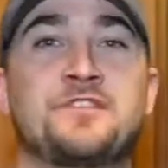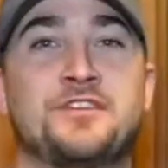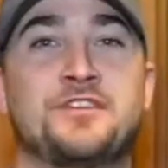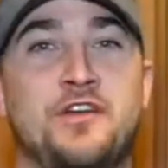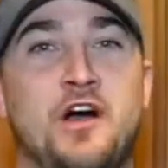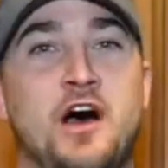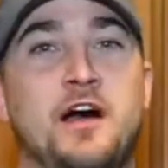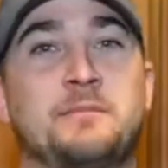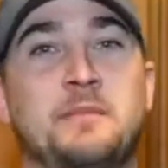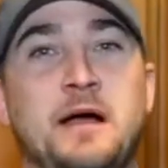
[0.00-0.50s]

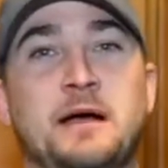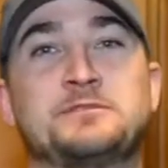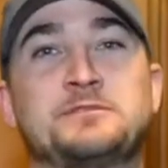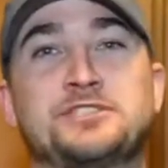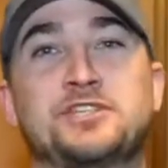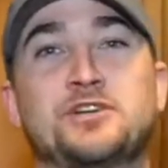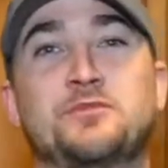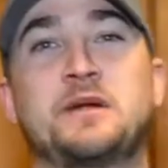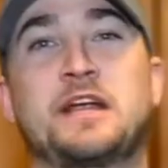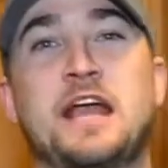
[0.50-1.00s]
I'm
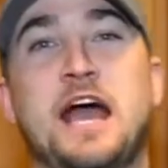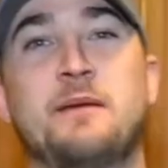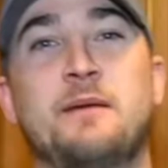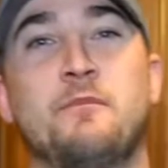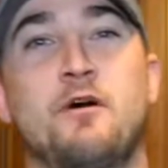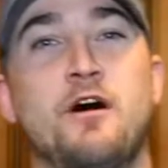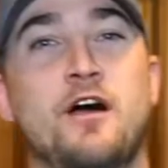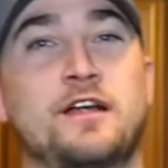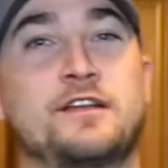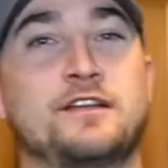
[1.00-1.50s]
sure my guy
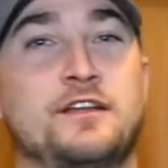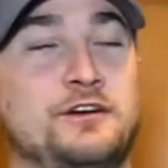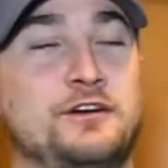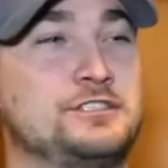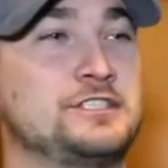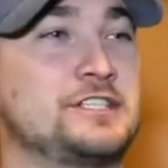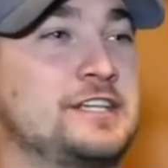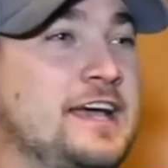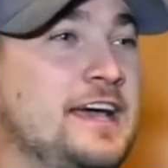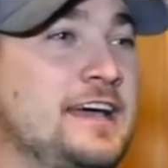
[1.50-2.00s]
Mark knows,
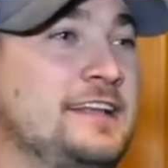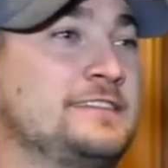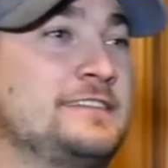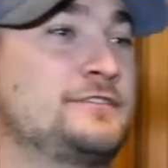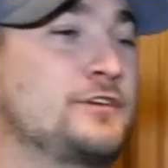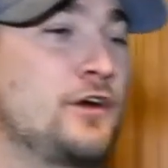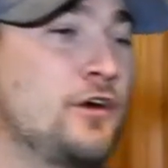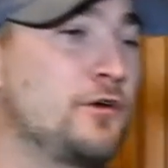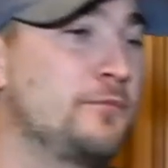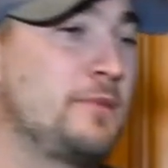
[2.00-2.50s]
again,
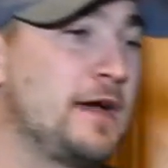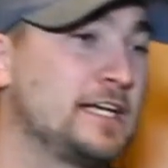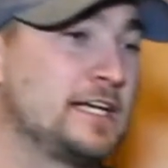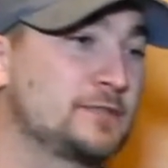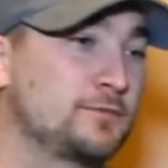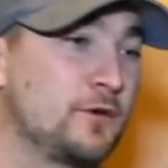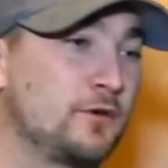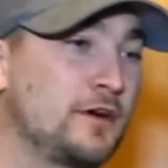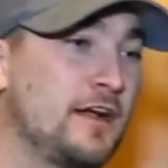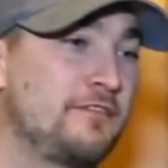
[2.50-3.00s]
throwing
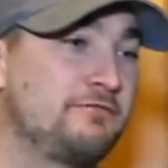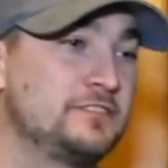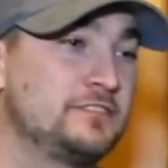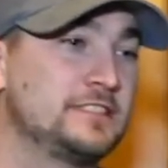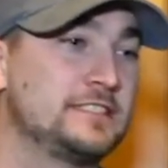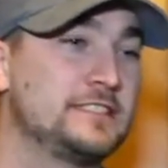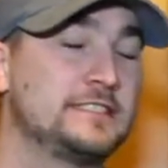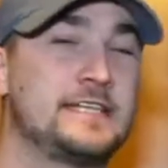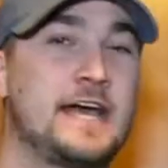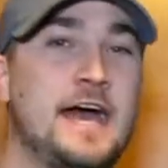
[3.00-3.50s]
basketball
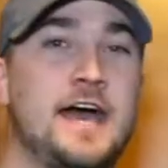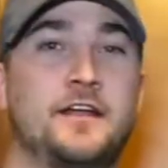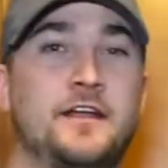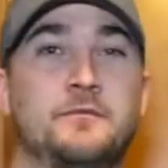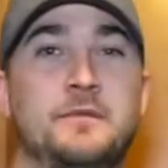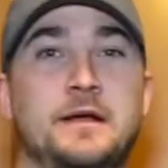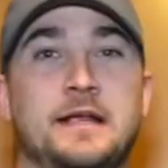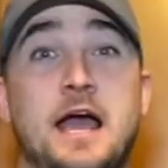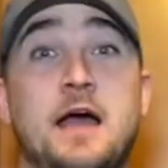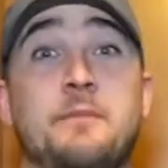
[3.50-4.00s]
references at him.
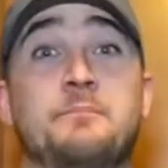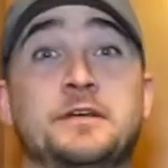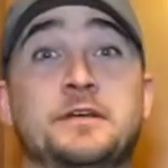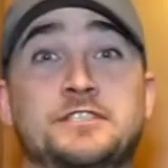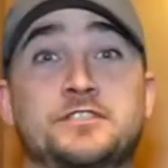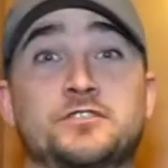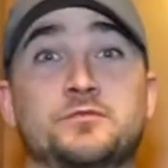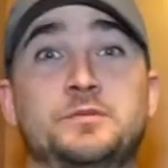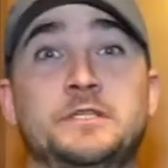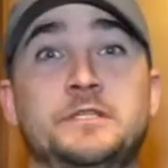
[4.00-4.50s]
My guy
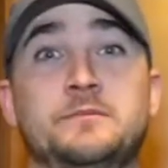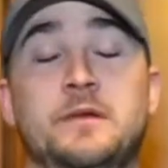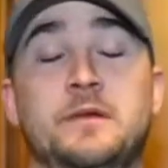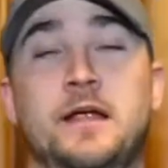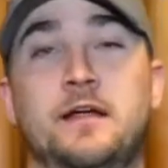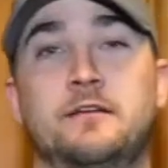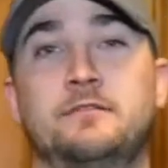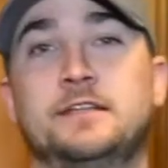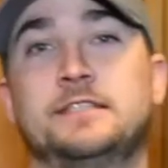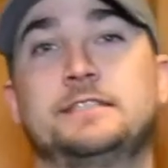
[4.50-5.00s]
Pistol Pete
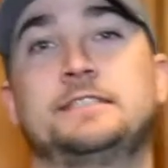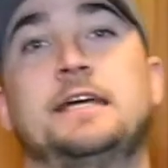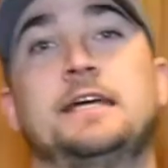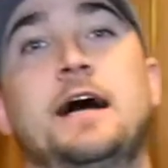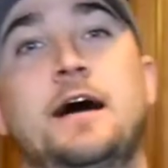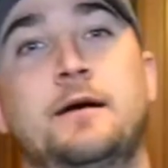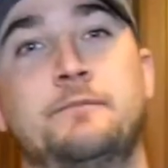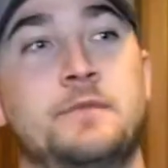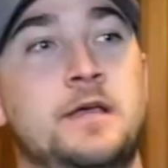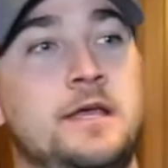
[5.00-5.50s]
Maravich.
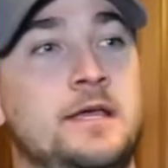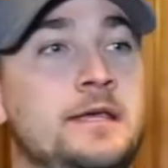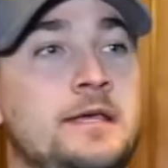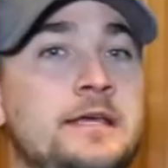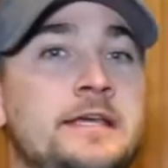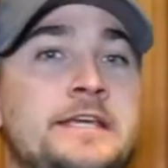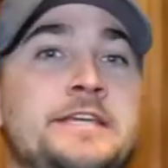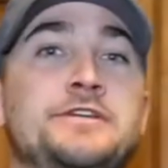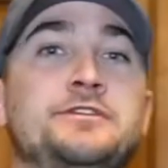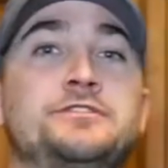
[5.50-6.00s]

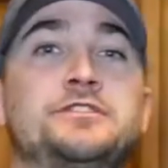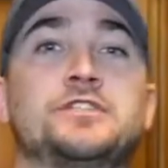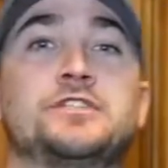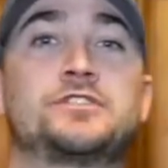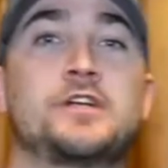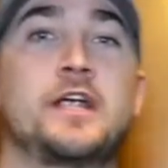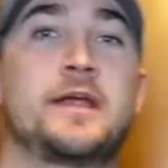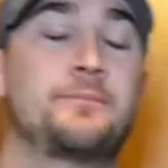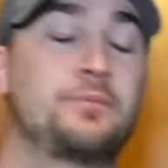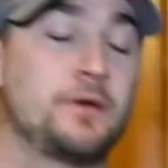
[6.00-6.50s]
He used to
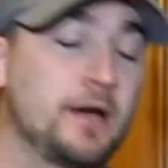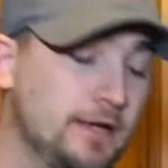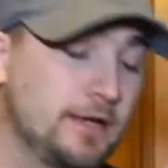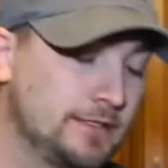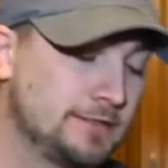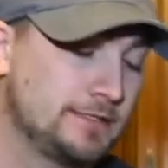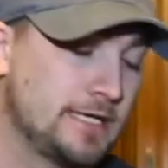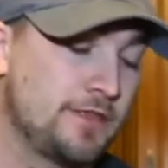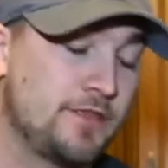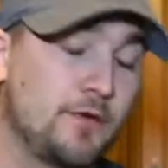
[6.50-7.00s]
train
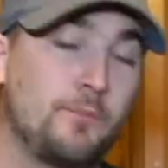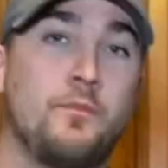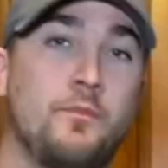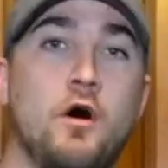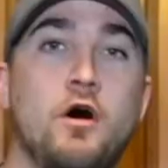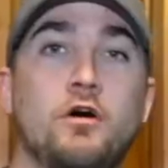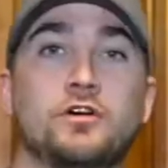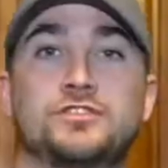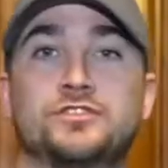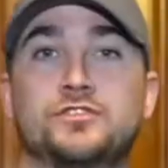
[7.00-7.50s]
players that the
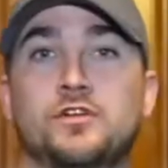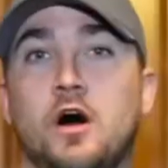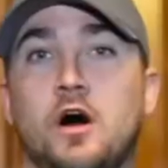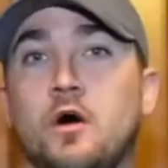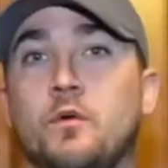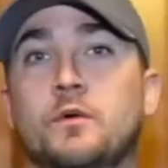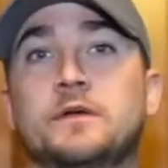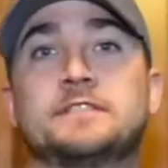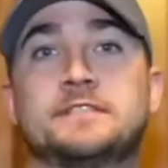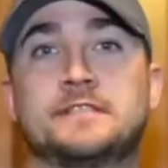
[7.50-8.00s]
ball should
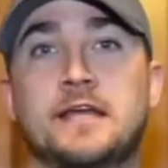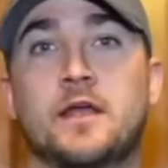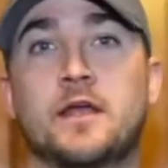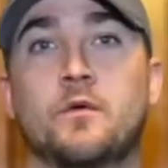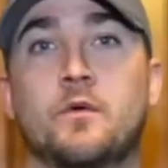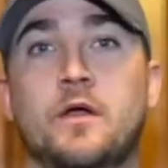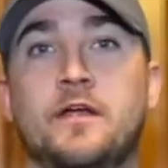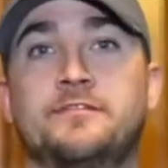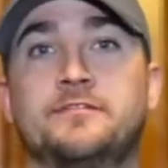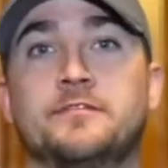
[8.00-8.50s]
always stay
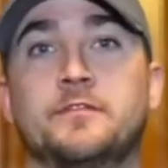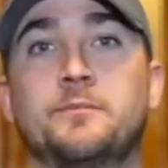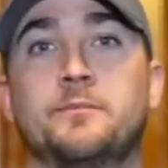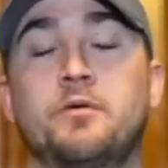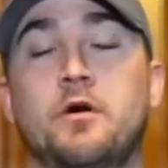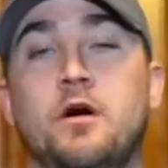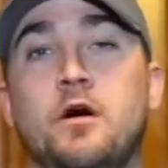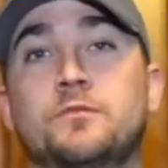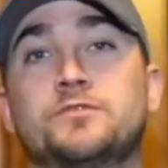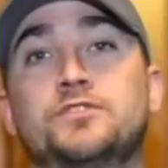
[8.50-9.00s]
away from the
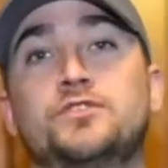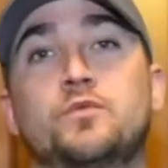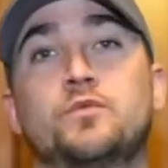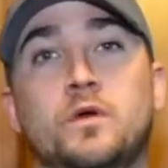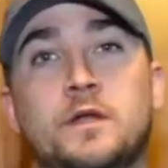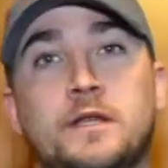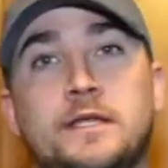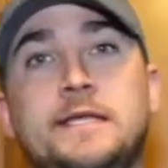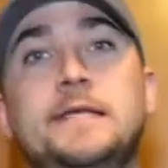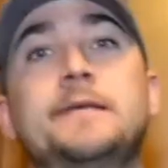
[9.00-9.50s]
palm. You
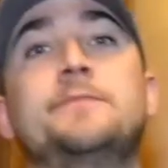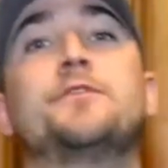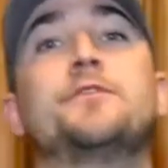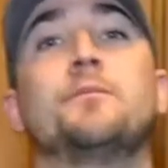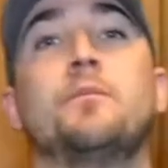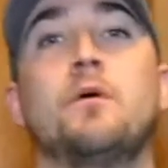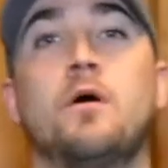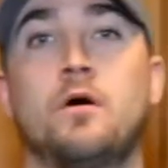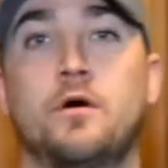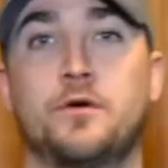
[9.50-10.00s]
want to keep the
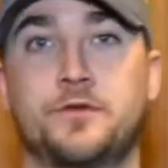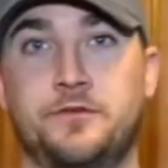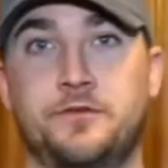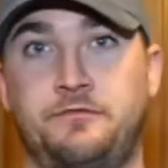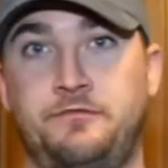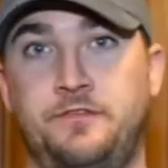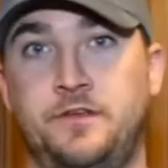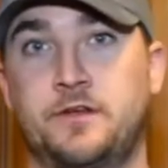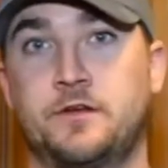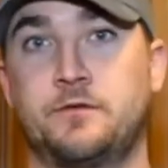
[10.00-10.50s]
ball on your
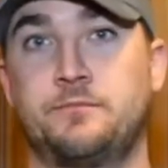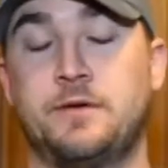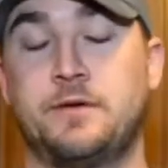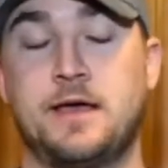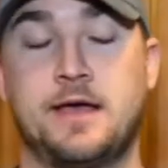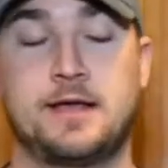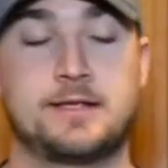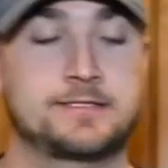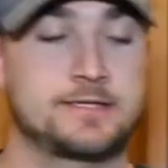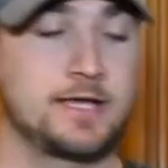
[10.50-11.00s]
finger
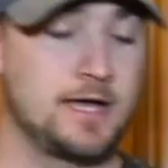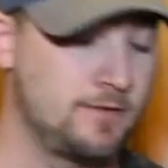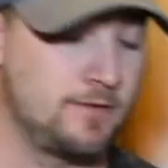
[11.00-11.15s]
pads.